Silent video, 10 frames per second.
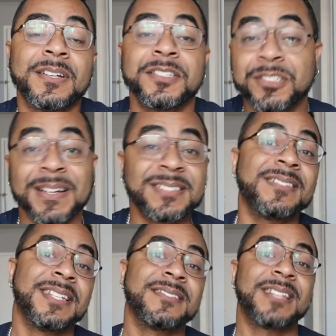Teresa then
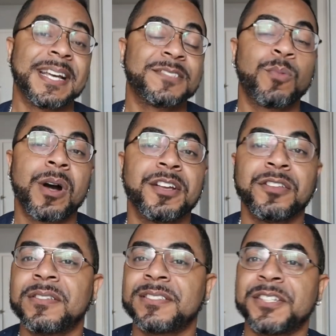says, well, you know, the
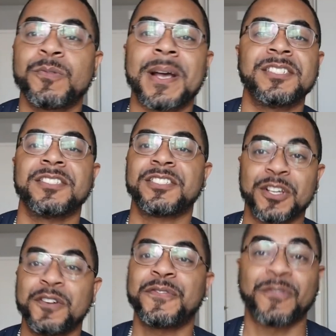situation is still
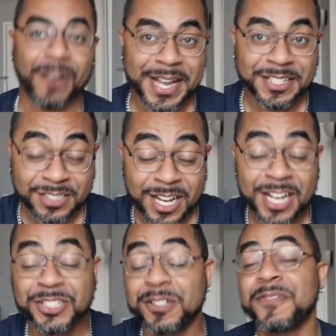fresh.
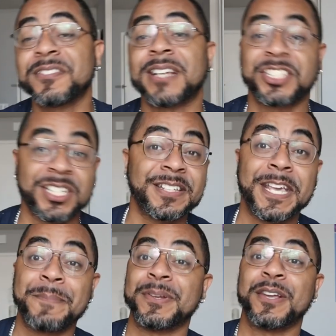Jennifer's like, she's
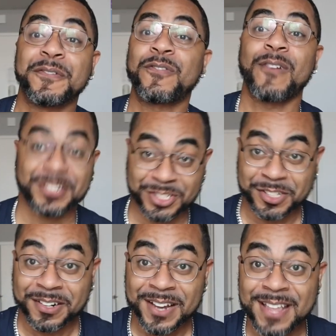keeping it fresher.
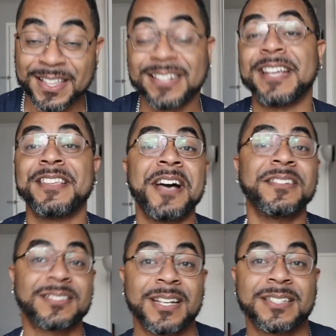Then Danielle
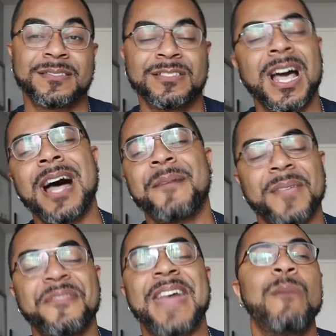says, no,
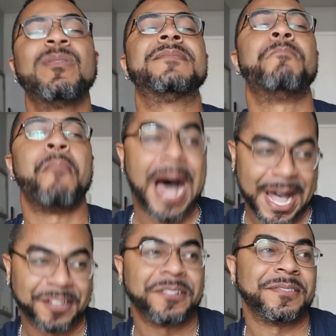that was
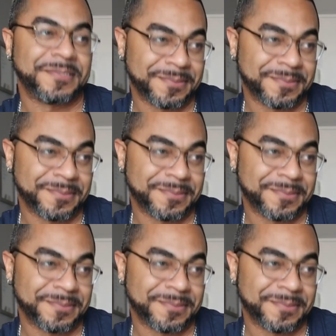mild.